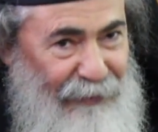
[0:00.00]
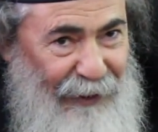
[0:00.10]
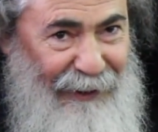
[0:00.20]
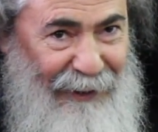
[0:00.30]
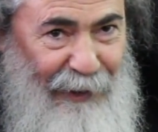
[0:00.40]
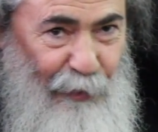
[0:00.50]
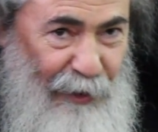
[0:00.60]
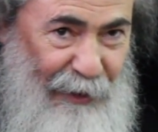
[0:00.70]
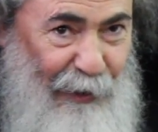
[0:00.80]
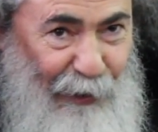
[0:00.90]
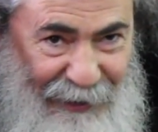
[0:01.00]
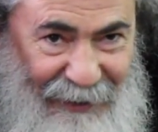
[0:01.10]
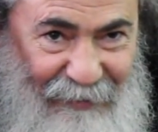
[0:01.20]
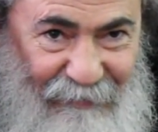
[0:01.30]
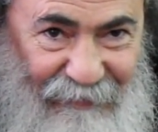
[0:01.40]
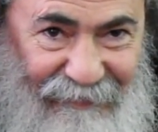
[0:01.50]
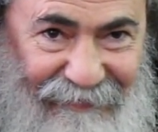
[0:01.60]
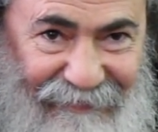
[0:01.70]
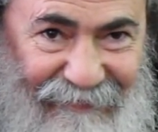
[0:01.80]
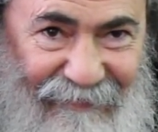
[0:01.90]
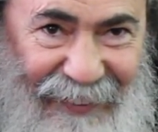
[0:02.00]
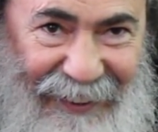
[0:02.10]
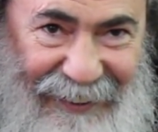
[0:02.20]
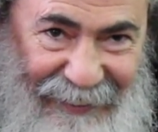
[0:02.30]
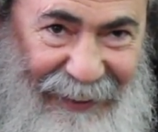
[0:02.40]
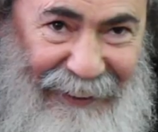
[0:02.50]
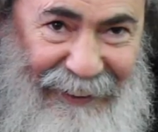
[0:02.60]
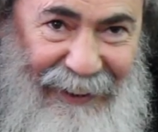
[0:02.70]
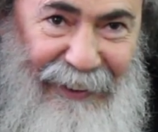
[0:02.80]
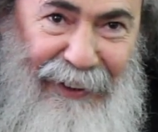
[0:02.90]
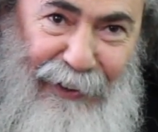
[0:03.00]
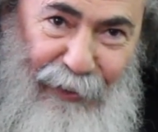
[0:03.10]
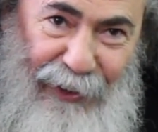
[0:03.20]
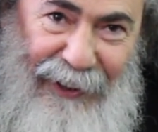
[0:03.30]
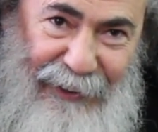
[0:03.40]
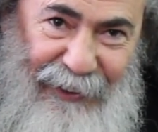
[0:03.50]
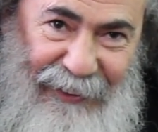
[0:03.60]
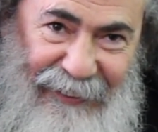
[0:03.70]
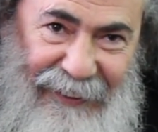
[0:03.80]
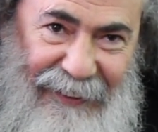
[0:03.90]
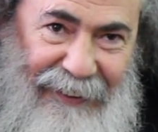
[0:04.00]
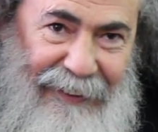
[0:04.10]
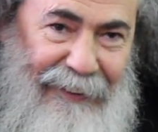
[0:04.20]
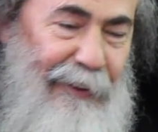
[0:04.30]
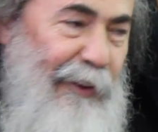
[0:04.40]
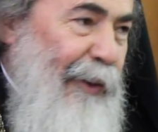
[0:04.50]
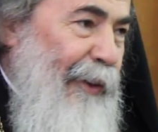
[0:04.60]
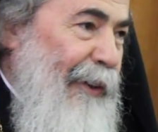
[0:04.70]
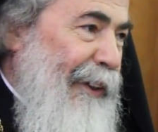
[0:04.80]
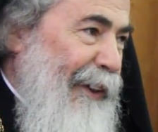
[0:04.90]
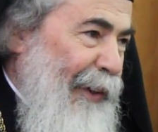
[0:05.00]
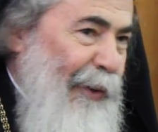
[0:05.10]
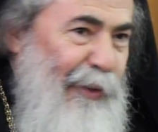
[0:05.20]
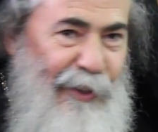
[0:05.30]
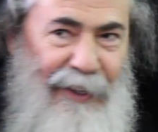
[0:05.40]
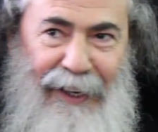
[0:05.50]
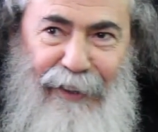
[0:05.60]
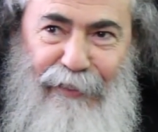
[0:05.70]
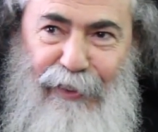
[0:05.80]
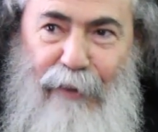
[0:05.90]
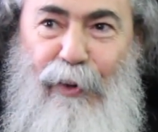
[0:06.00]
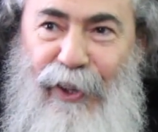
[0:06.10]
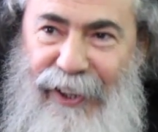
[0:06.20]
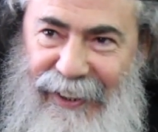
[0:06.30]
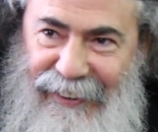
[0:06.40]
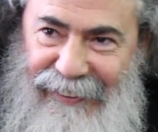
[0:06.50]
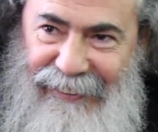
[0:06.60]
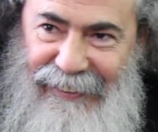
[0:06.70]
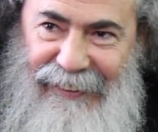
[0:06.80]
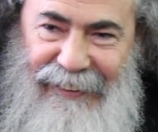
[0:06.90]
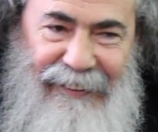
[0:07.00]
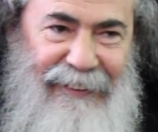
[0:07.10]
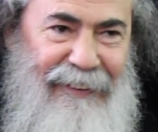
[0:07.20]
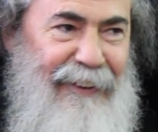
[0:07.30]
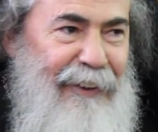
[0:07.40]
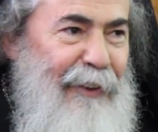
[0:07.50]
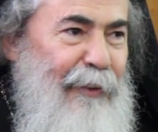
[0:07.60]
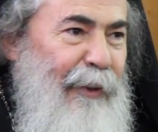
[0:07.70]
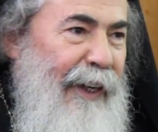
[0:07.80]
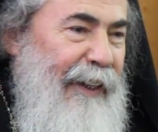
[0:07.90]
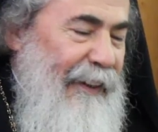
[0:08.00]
training he was a lawyer, right, and an orator. So he knows life from within. This is why,